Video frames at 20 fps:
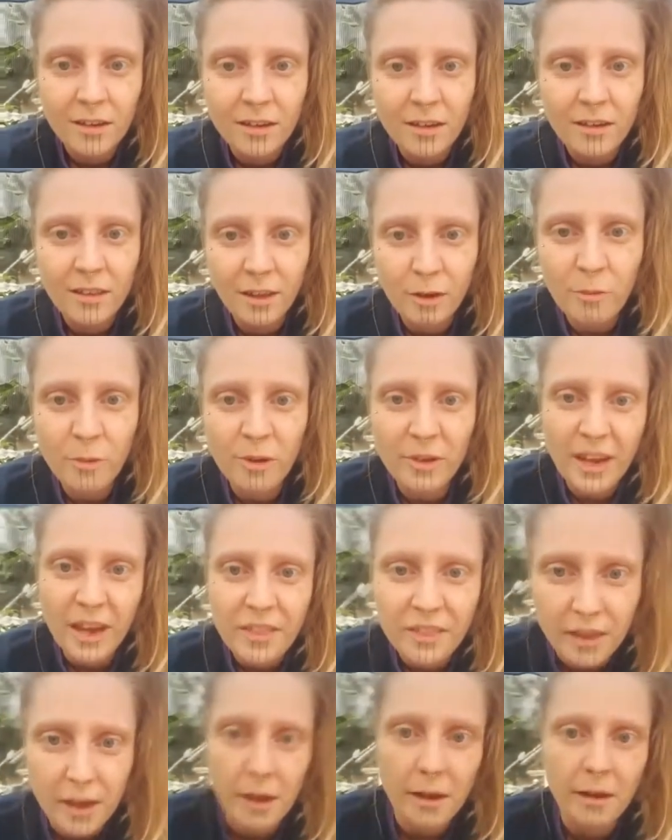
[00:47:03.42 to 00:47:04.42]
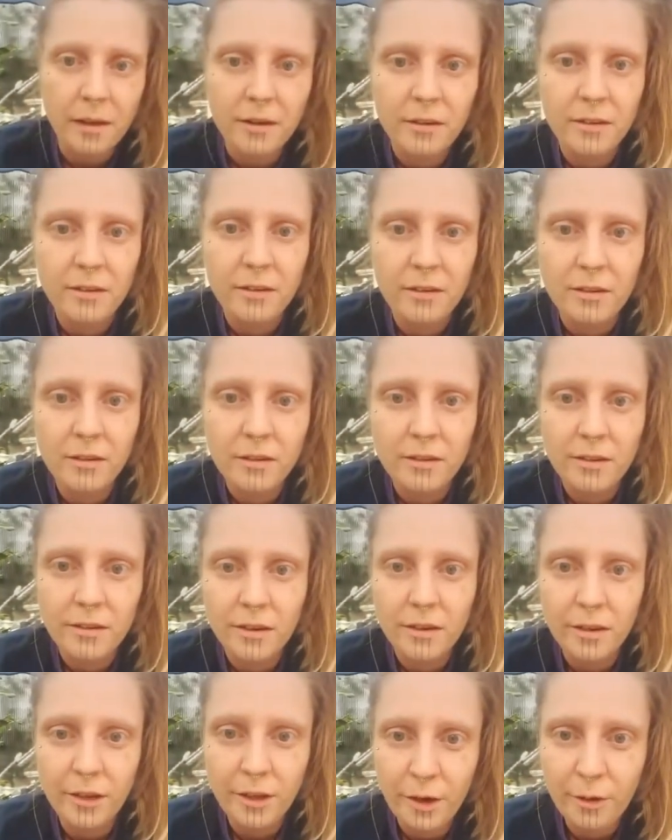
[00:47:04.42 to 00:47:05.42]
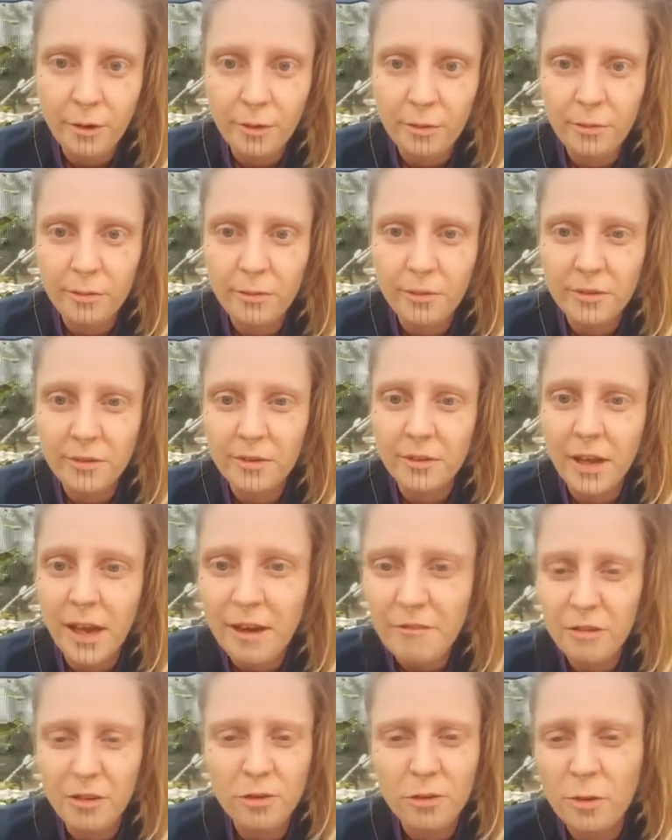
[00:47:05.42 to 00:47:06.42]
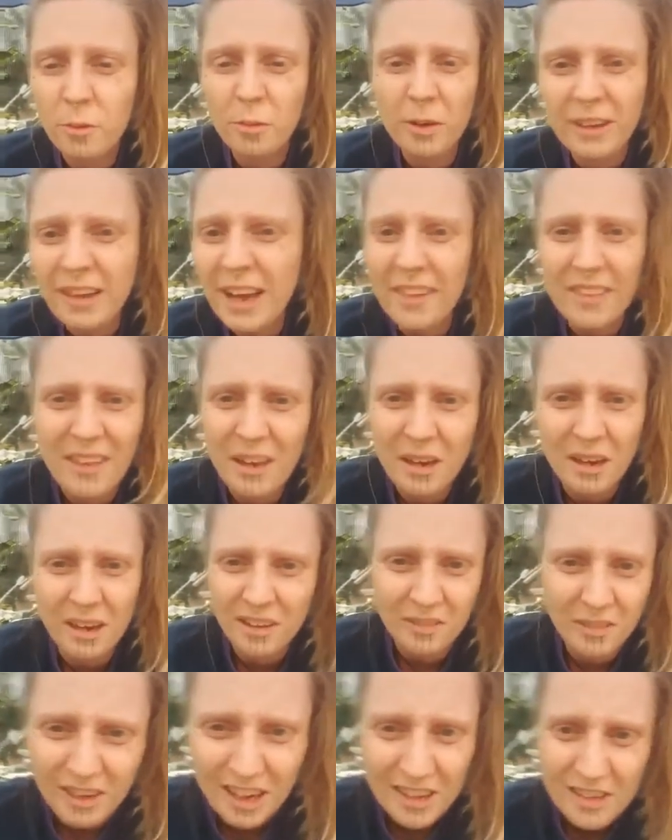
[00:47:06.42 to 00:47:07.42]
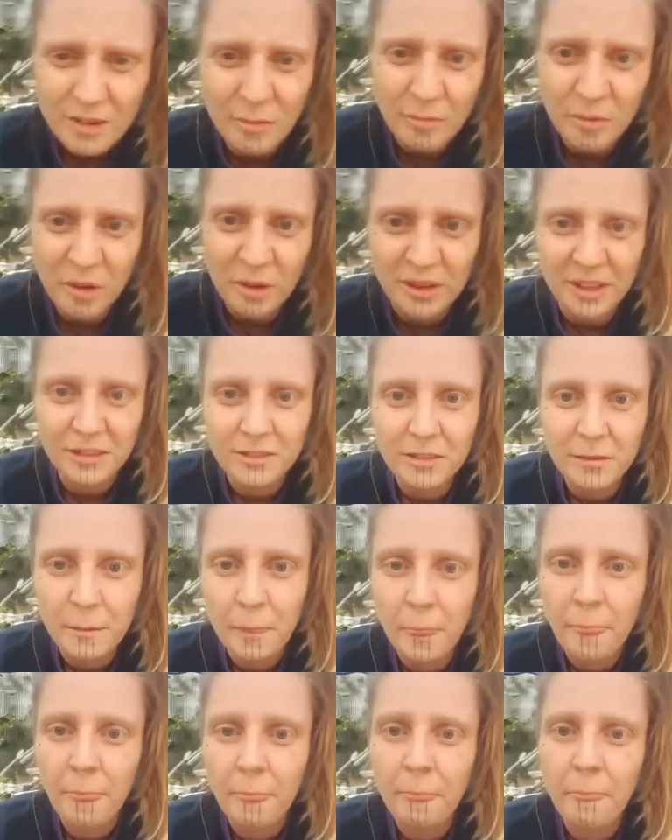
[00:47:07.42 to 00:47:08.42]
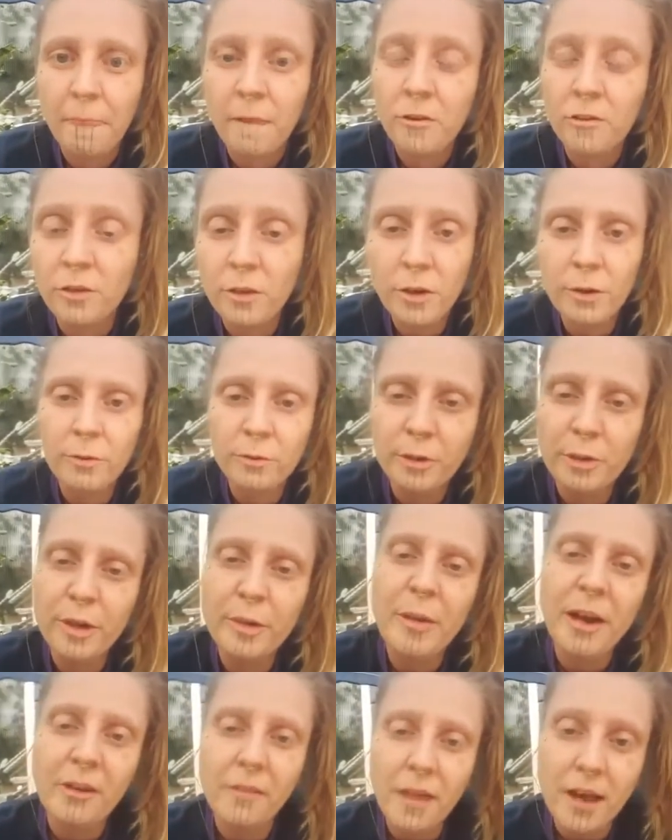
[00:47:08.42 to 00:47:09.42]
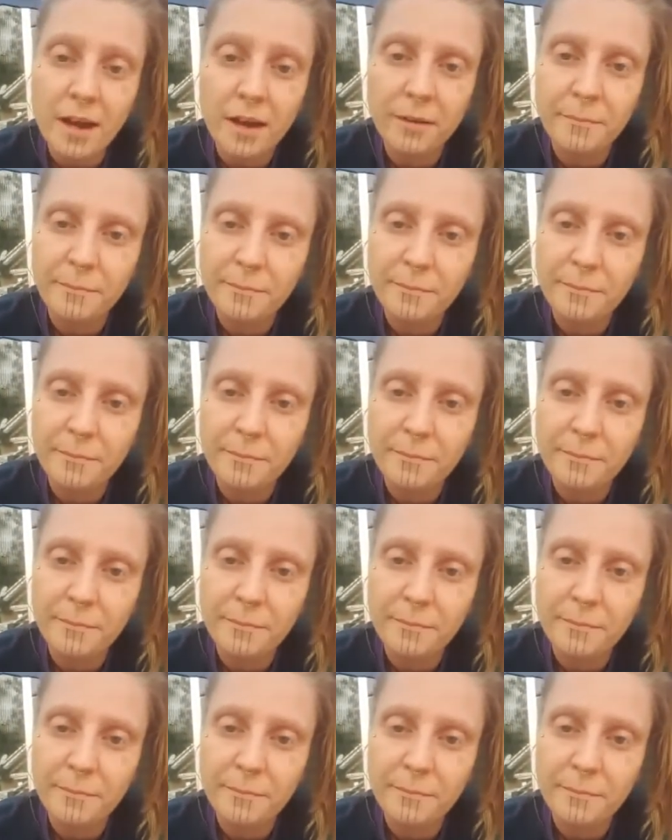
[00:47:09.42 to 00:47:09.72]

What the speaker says: They will get there. You know, every soul will get there at some point. So don't worry about that.